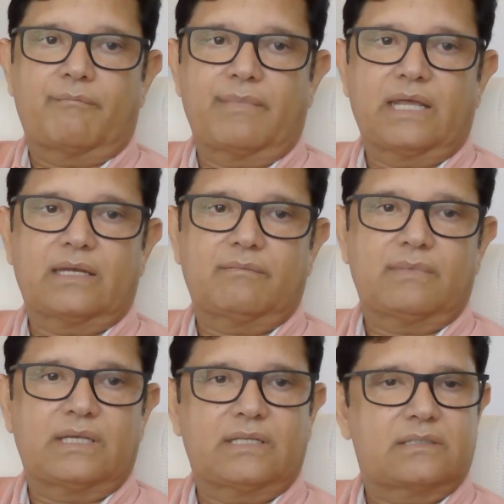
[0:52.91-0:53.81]
Min
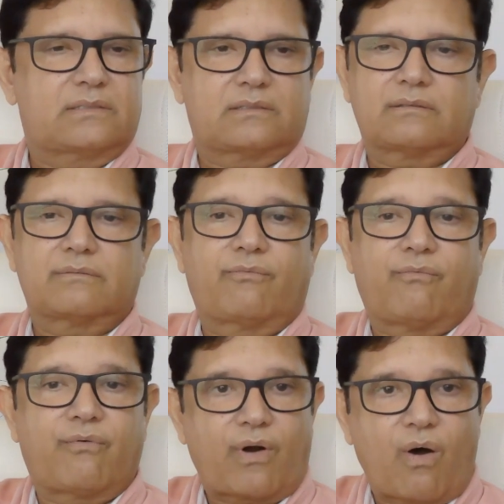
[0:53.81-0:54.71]
means
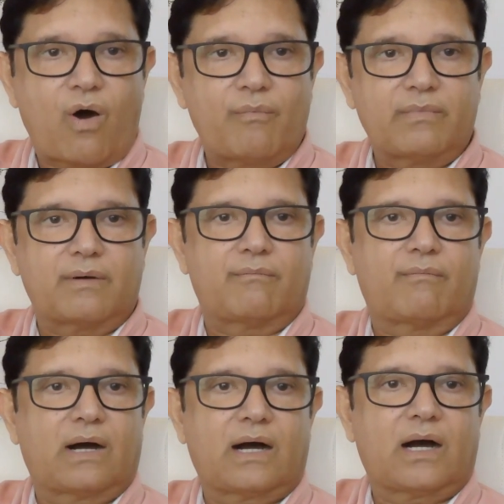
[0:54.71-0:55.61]
from,
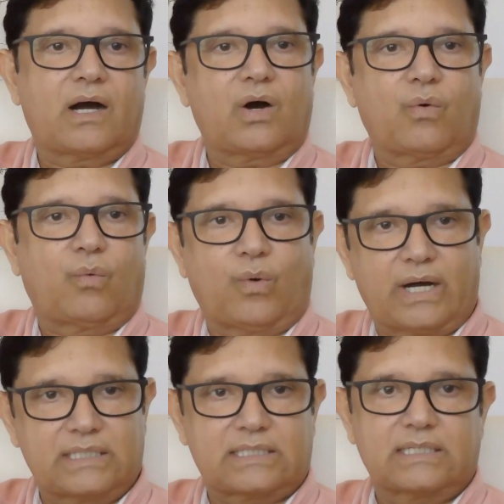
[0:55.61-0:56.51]
ma
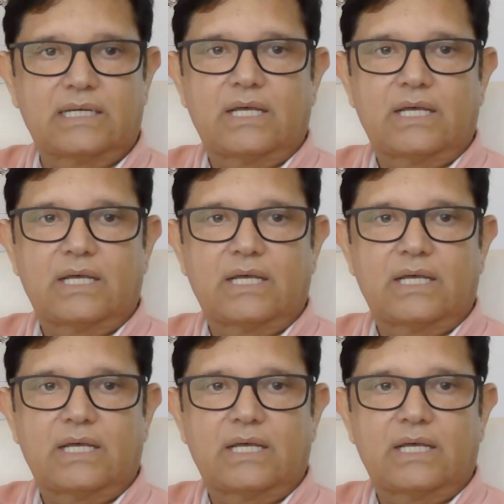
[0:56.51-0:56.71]
what.